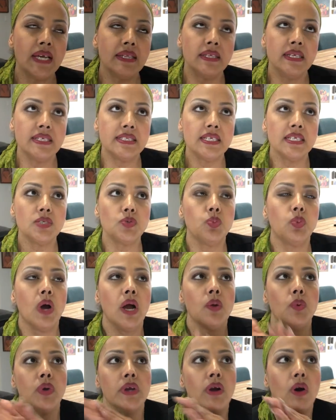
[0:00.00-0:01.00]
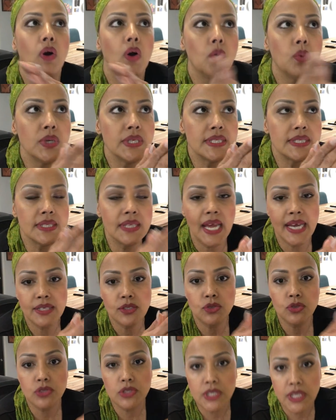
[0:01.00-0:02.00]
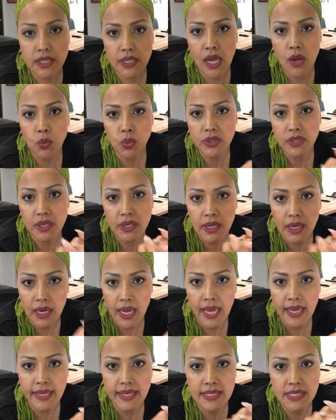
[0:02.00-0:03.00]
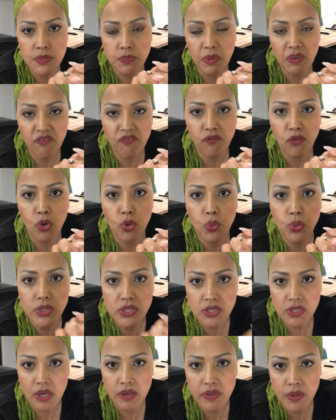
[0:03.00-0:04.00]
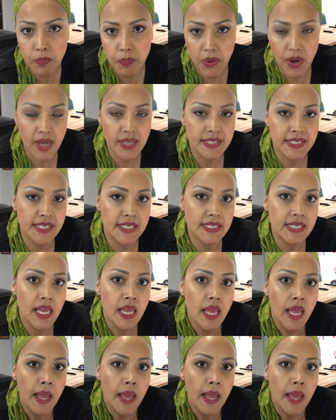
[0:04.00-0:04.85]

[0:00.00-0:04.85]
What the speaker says: this is why we always like to sit down with our clients before we start the process,